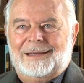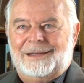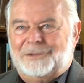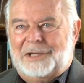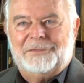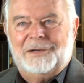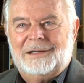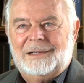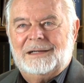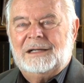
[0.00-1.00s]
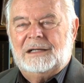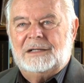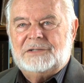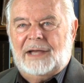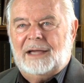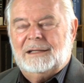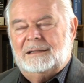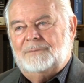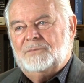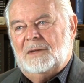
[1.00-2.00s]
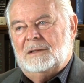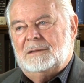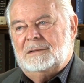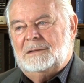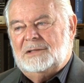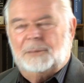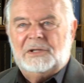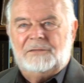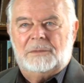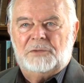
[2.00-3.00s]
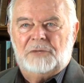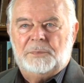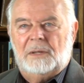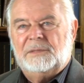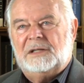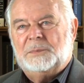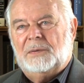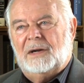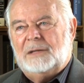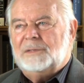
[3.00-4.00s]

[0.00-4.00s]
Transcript: He'll never attack somebody from the Republican Party.